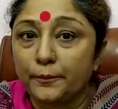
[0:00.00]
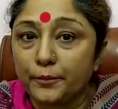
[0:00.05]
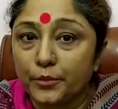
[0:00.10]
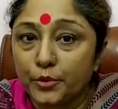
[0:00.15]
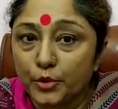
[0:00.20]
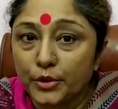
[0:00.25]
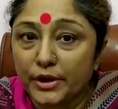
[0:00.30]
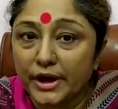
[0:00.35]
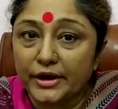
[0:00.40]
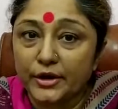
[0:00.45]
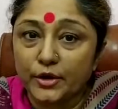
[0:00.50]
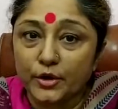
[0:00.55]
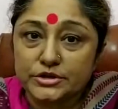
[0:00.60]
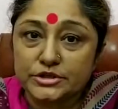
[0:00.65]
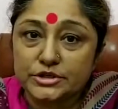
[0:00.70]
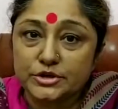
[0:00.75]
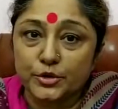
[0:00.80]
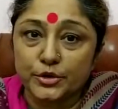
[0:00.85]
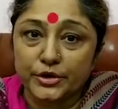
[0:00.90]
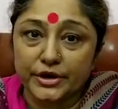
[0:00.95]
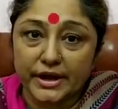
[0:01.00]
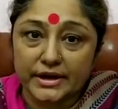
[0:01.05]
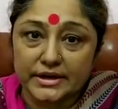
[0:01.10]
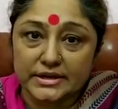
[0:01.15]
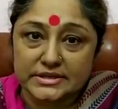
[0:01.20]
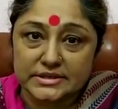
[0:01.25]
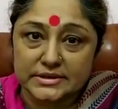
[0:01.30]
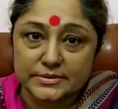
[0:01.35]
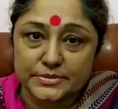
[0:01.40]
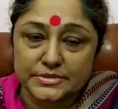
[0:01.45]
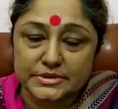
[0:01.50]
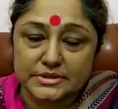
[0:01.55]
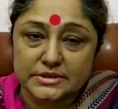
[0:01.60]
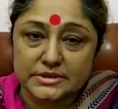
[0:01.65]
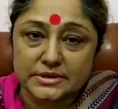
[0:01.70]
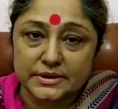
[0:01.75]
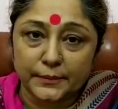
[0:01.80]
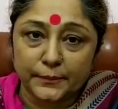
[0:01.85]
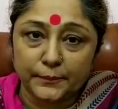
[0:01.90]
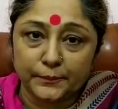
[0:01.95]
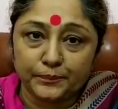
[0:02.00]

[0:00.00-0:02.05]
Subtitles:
prokaryotic organisms.